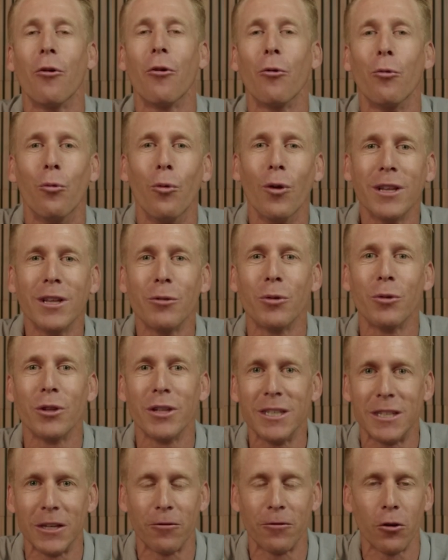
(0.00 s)
Really,
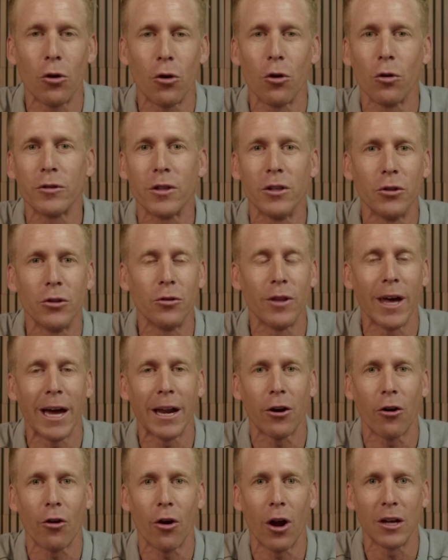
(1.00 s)
really difficult to do
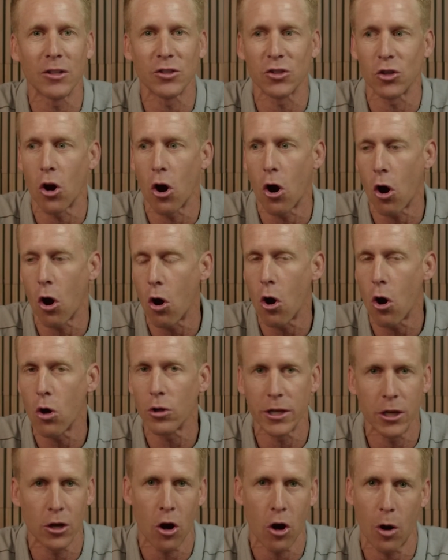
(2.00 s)
that across
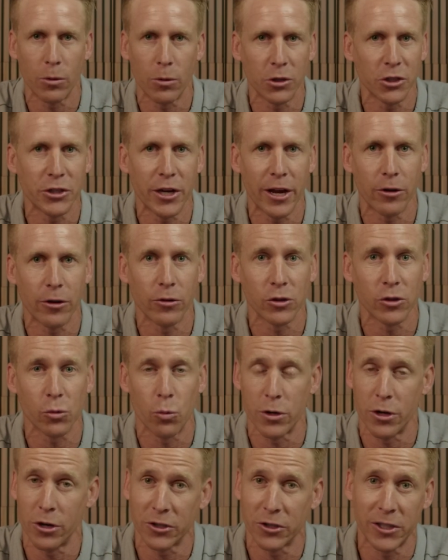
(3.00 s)
all e-commerce channels
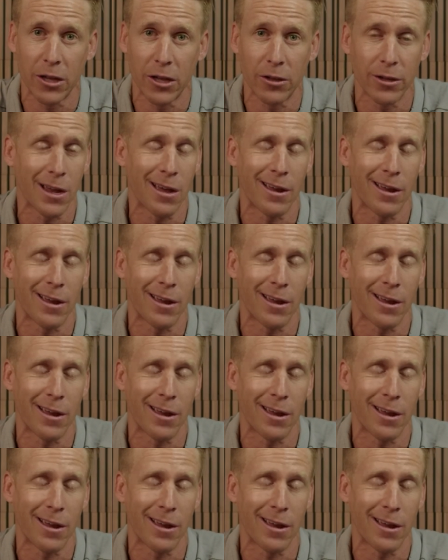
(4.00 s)
when you're selling on